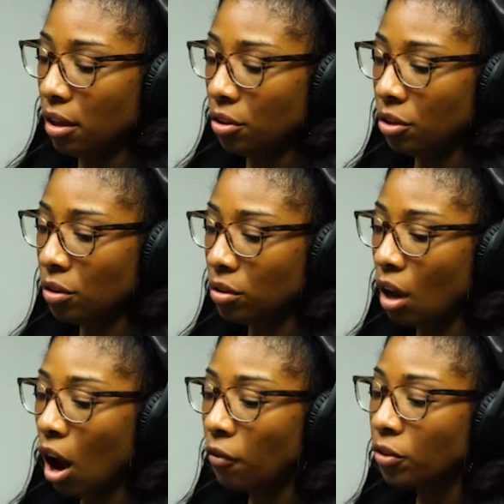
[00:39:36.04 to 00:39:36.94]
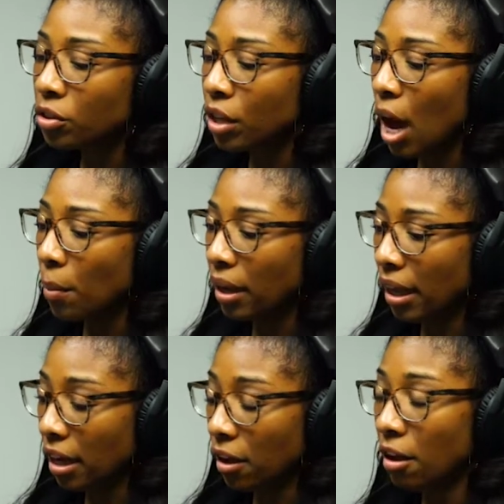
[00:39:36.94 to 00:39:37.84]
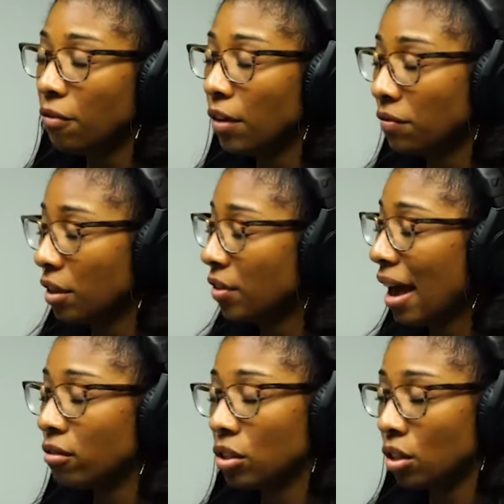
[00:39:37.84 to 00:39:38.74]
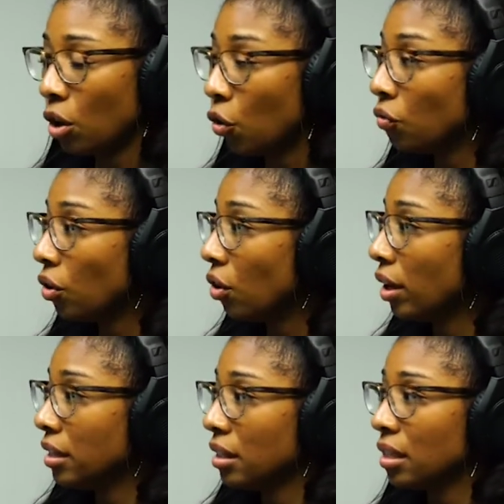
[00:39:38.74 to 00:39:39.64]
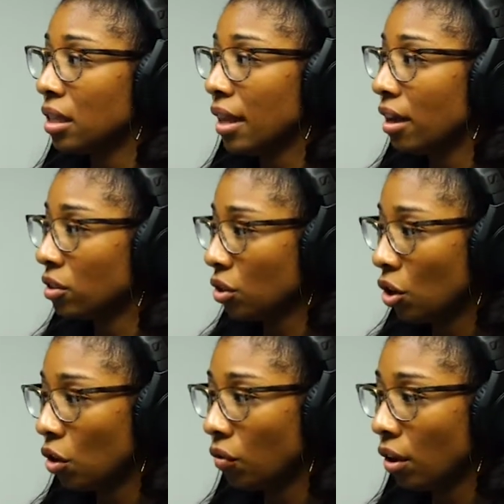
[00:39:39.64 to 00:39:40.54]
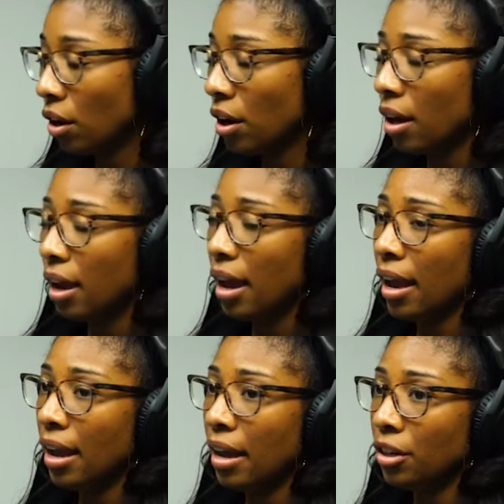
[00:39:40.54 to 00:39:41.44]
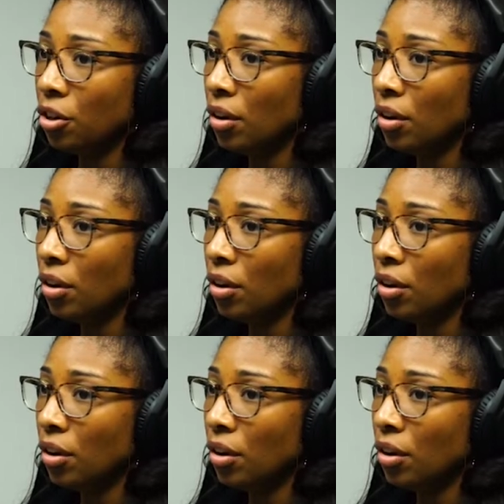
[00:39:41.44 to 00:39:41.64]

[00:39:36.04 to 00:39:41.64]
those offers are coming in $50,000 over and $60,000 over, and you're not.